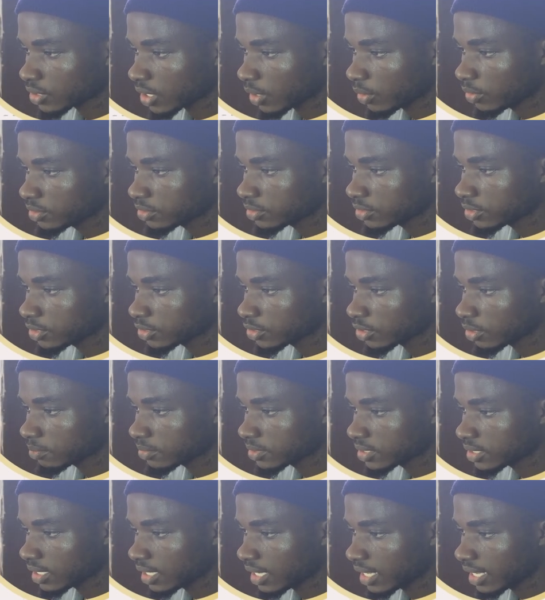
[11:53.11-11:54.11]
I want to see
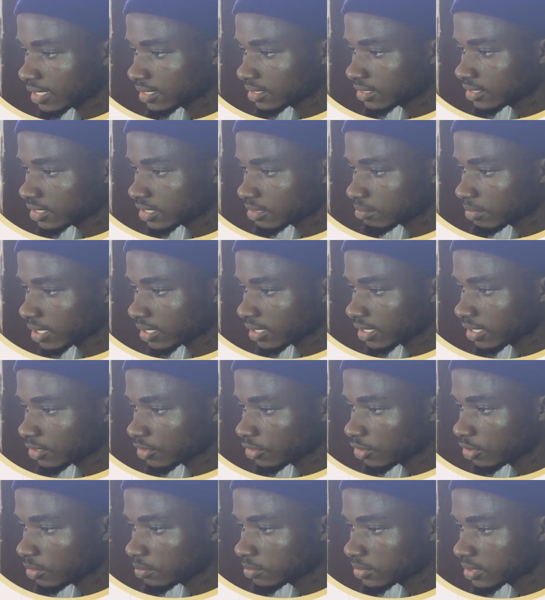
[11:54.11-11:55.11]
something like this.
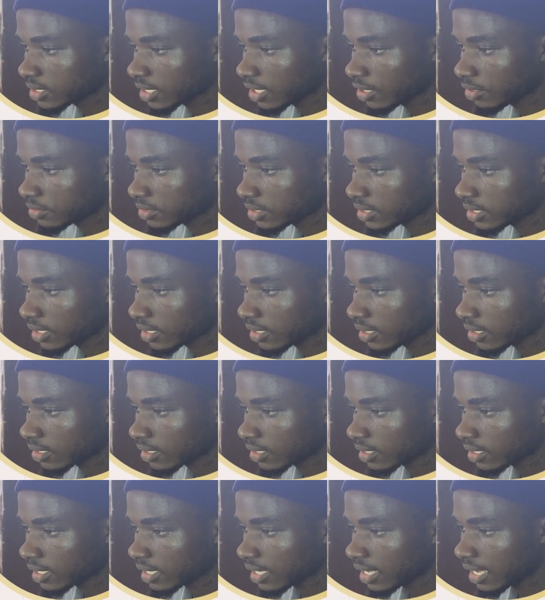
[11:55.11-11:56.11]
Market comes down here
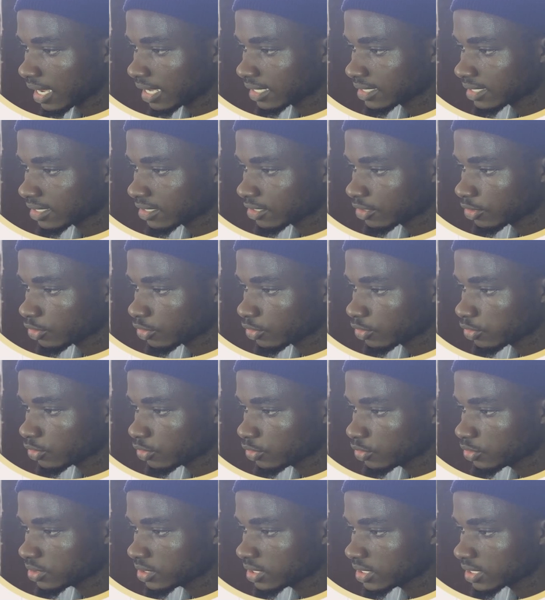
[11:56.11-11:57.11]
and then
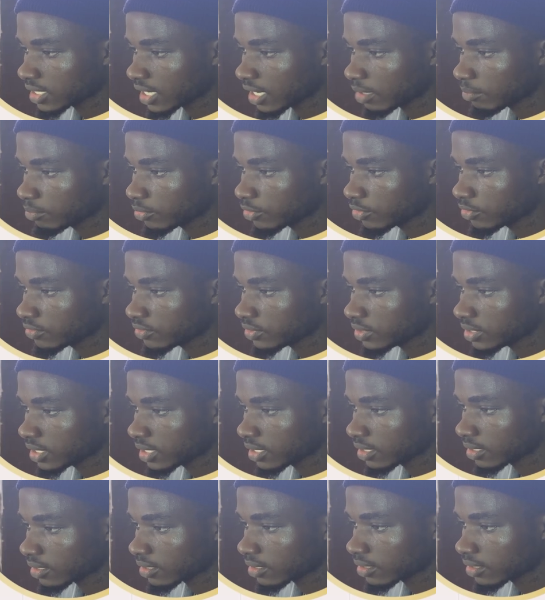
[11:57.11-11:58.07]
closes above here.